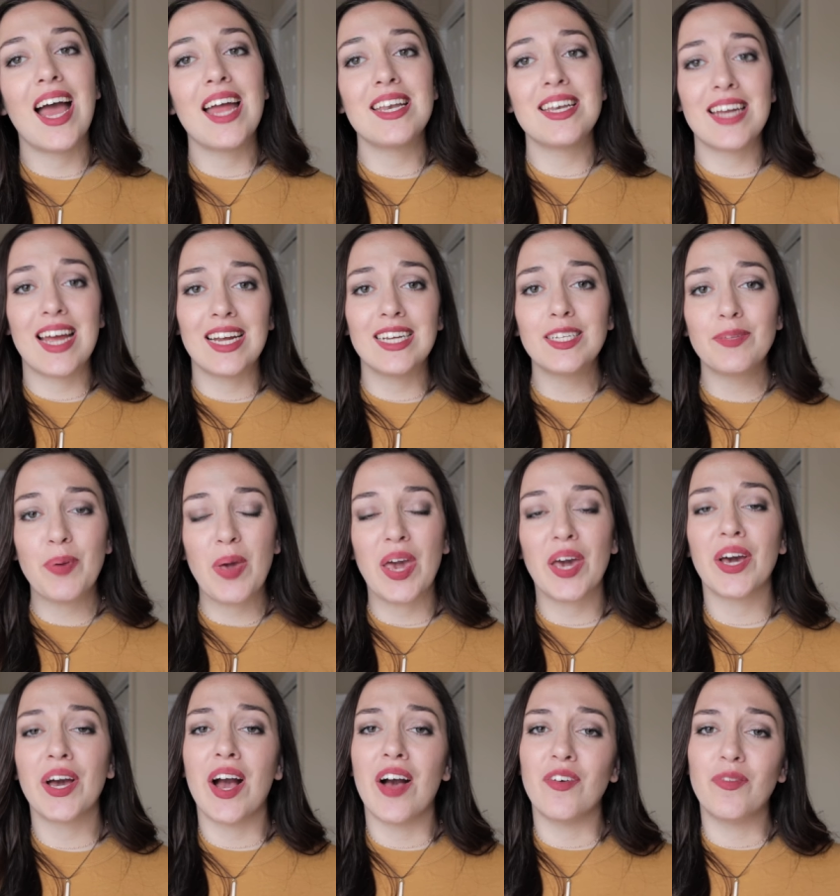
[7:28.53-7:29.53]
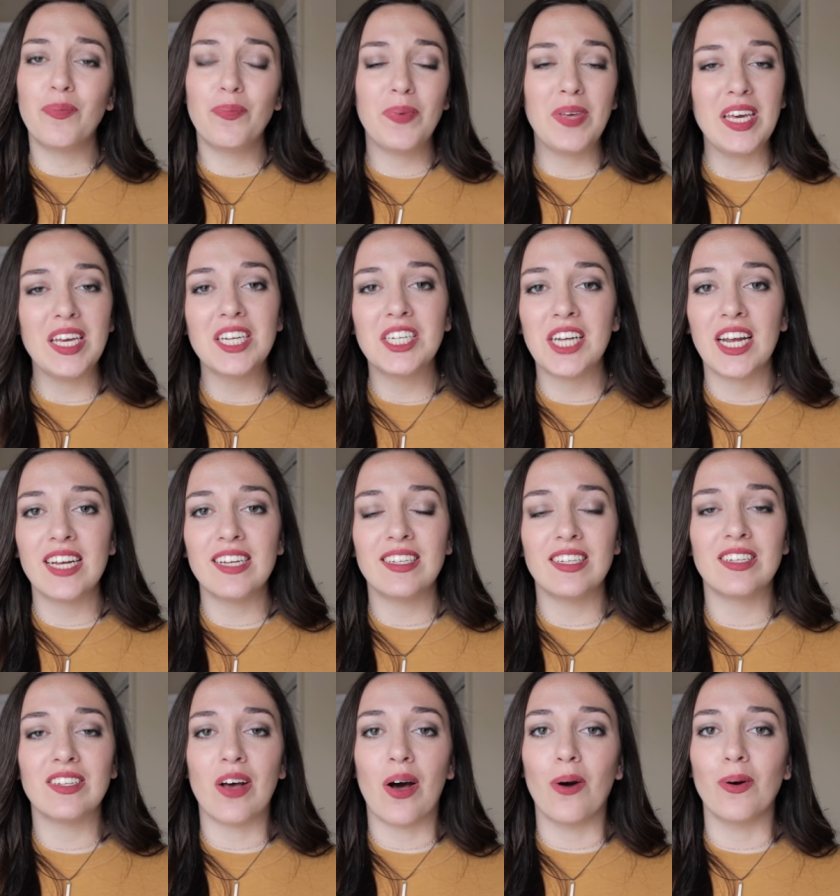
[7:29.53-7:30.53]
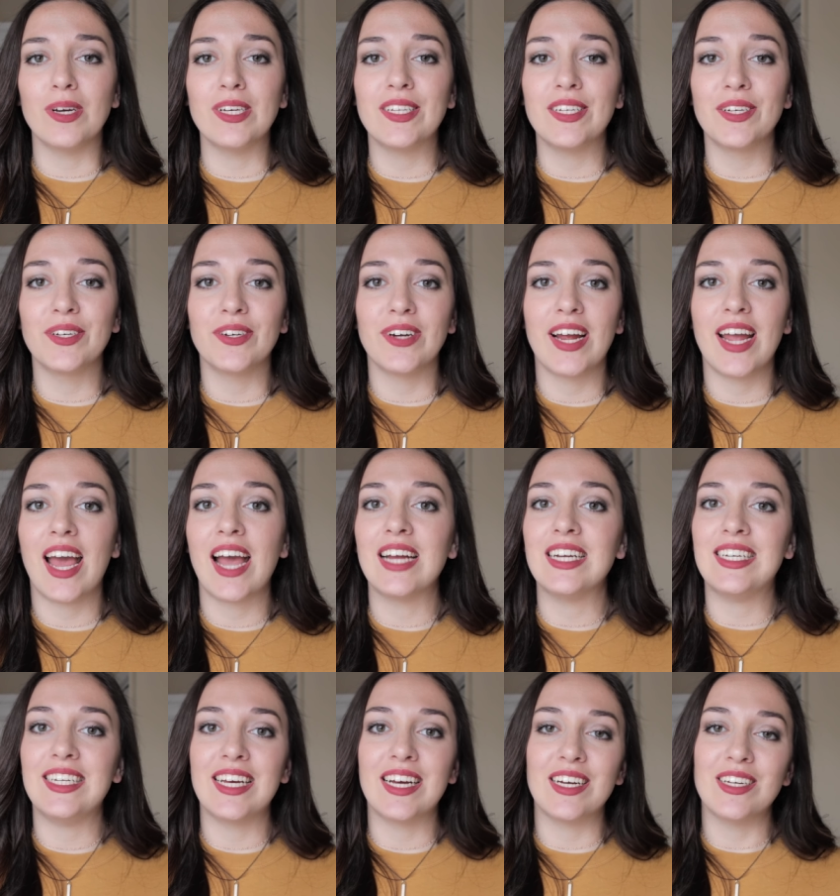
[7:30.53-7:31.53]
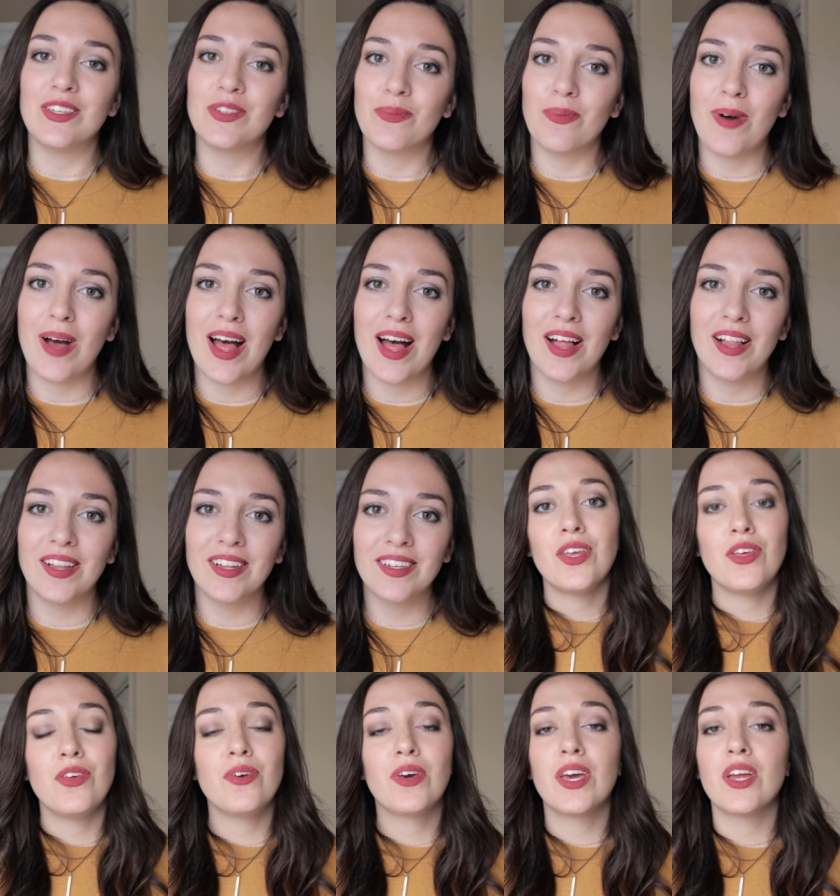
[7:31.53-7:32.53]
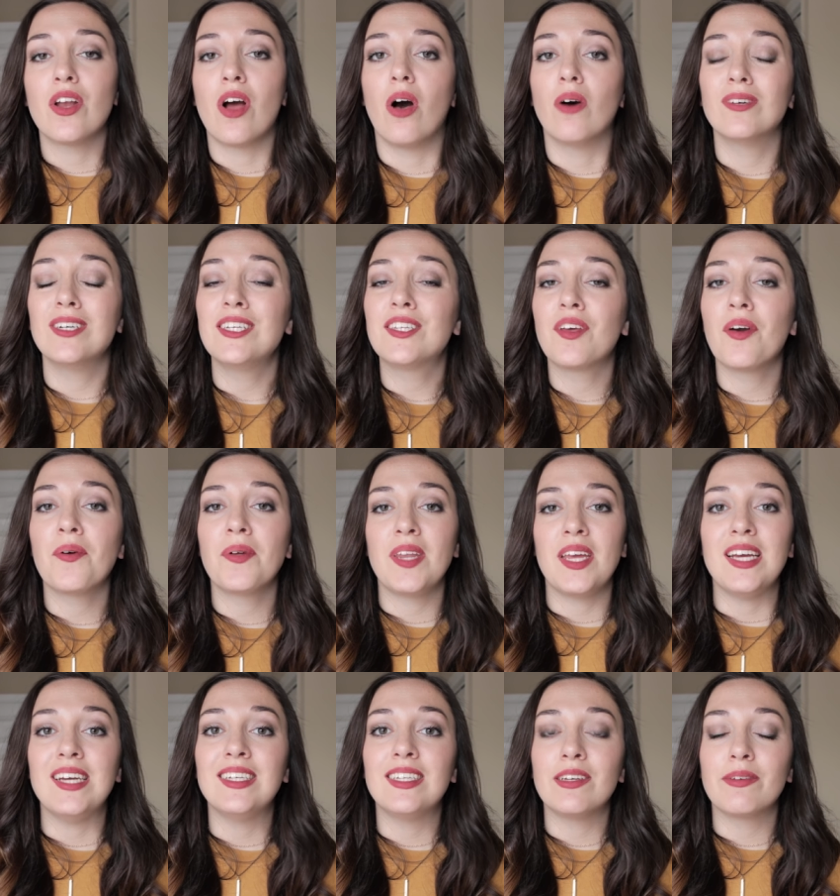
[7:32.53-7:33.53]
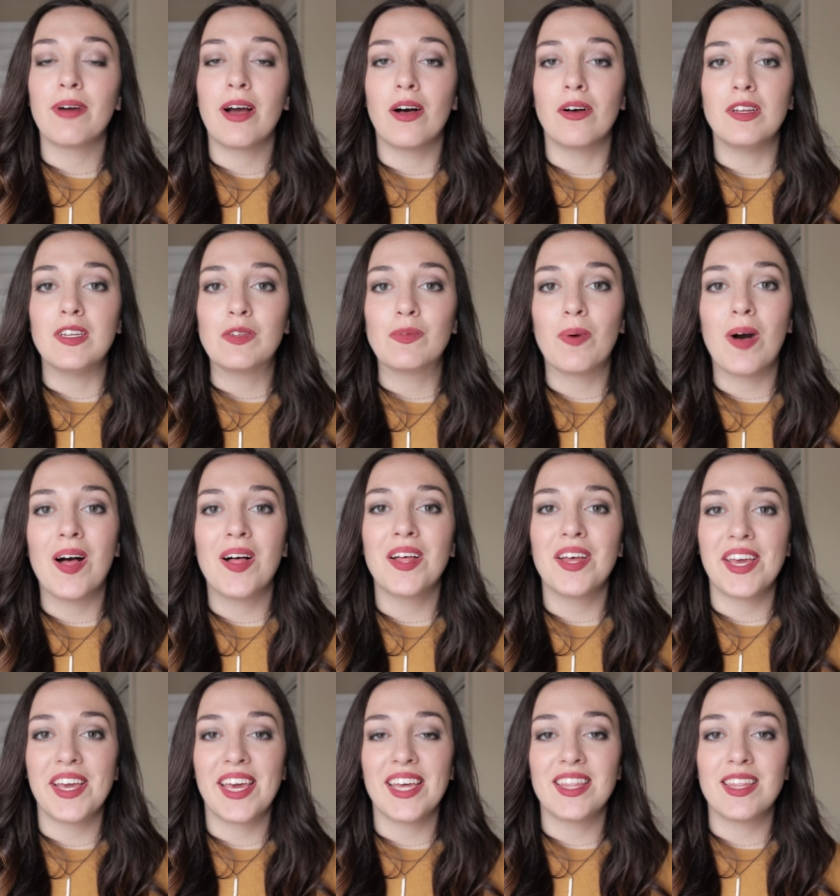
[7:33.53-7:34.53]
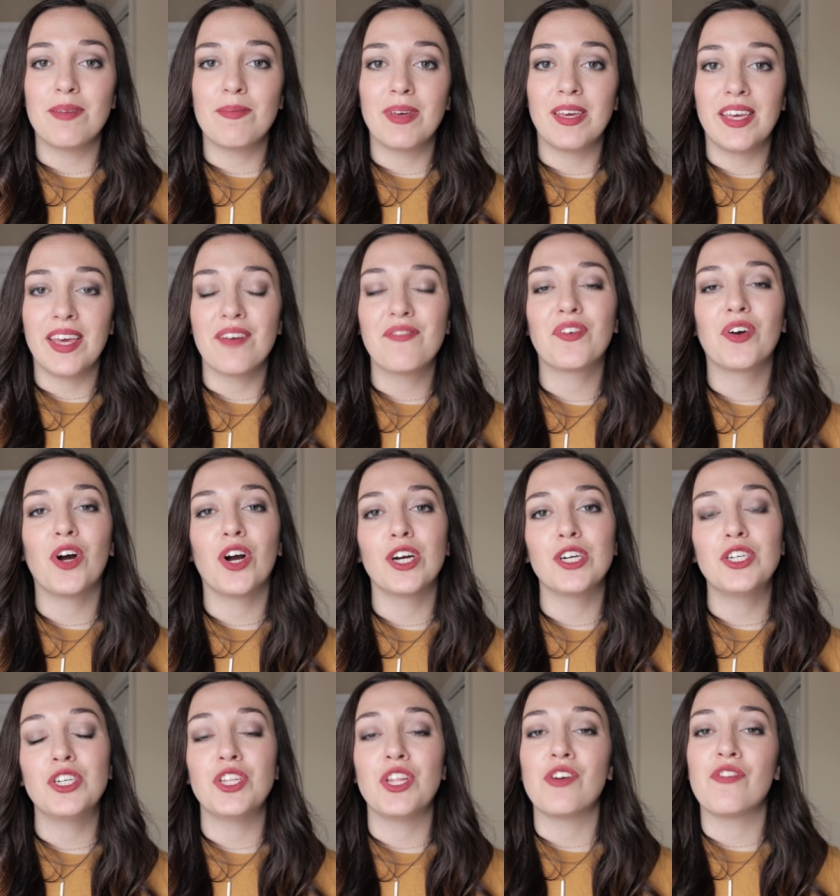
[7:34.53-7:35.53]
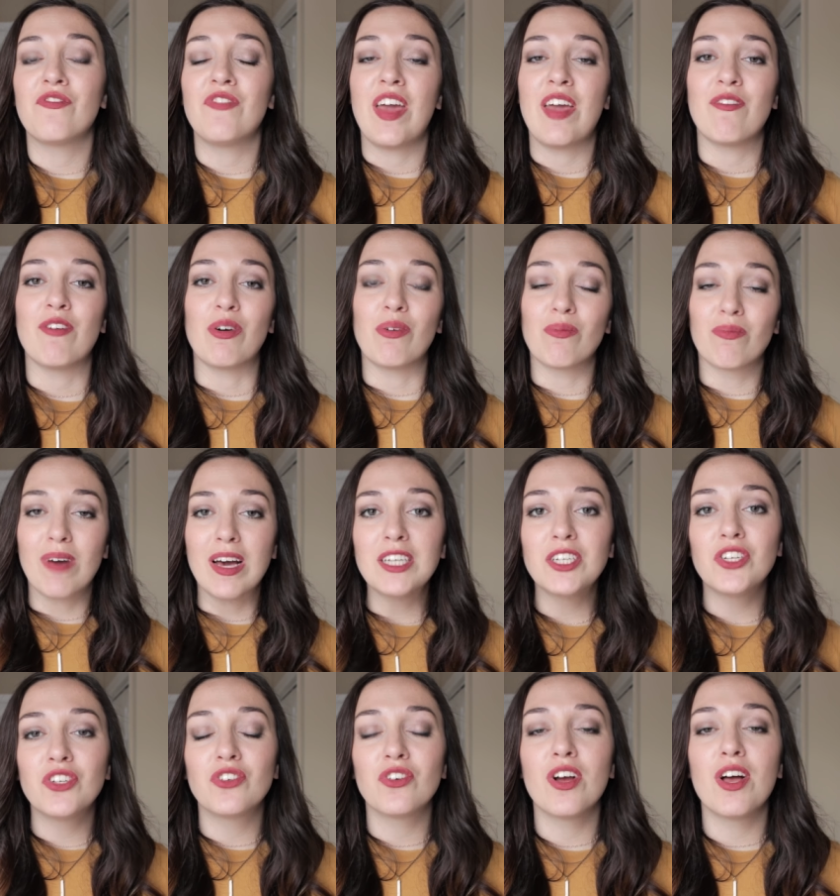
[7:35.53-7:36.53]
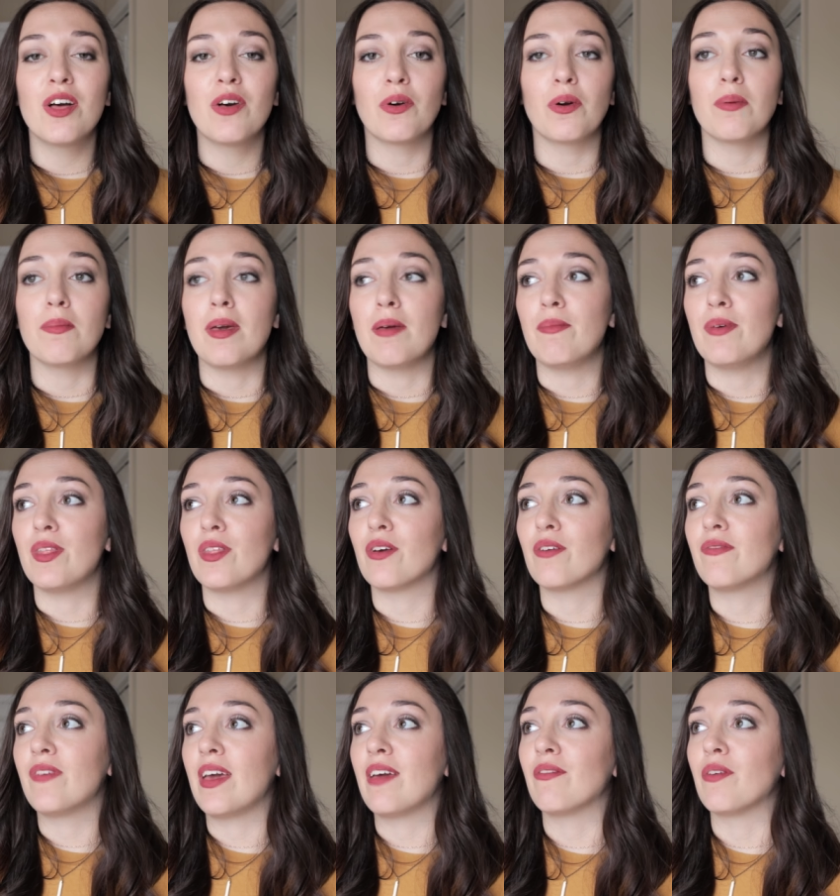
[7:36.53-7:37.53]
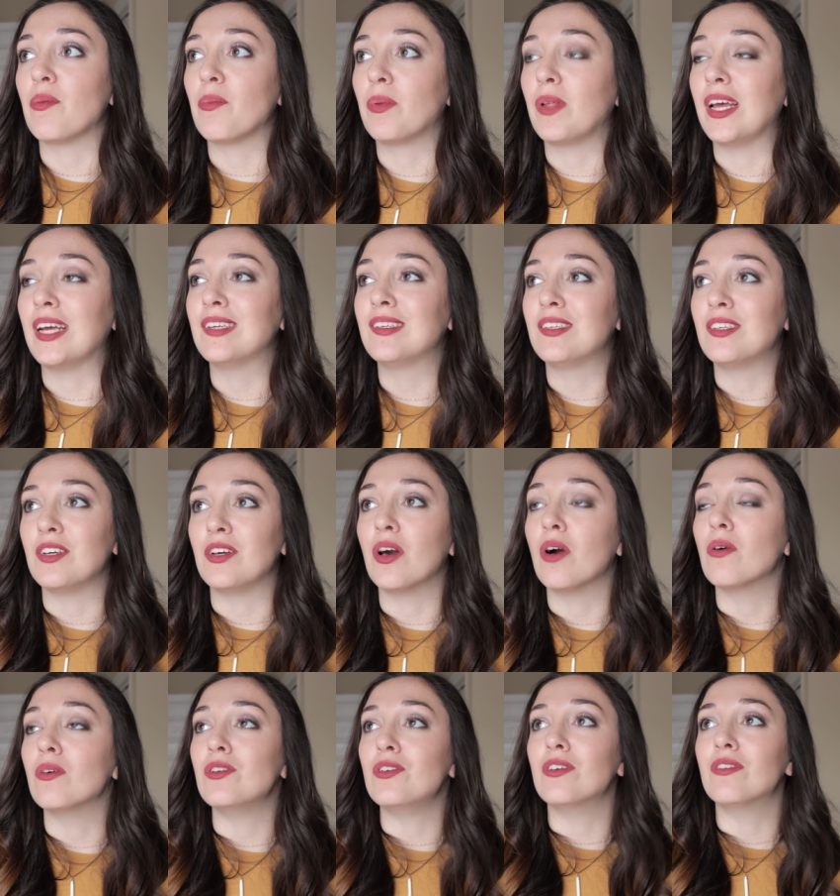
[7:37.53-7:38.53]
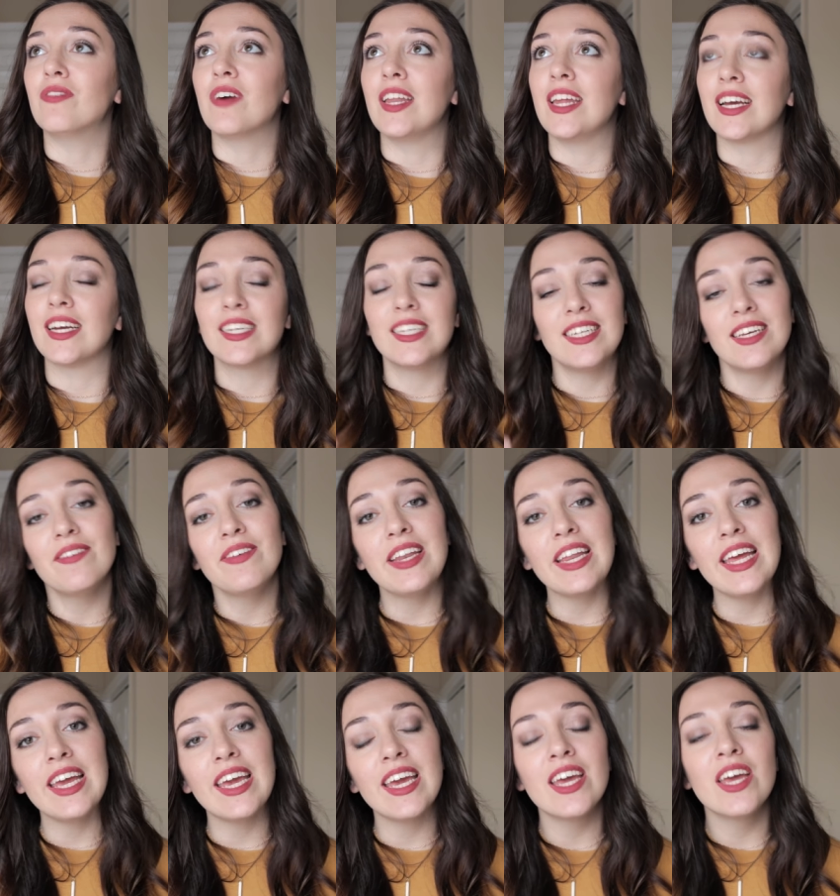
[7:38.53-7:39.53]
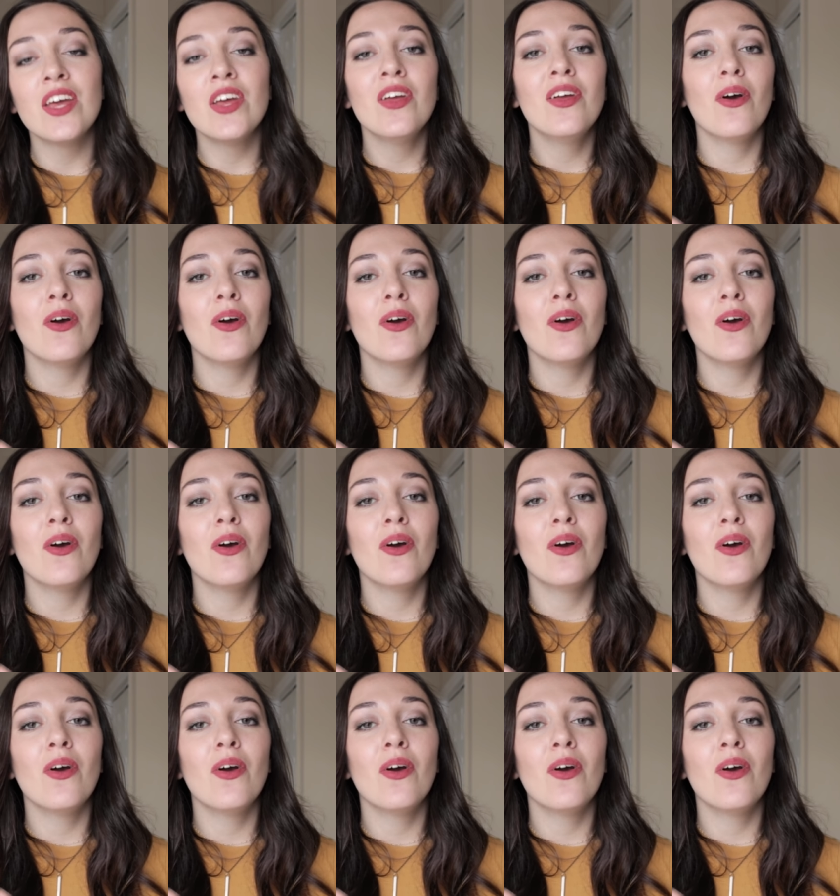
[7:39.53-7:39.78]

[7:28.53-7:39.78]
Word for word: A nice pair of PJs is always a great idea as well. You can always go an easy route as well and get them a gift card to their favorite restaurant or maybe their favorite place to go and do a fun activity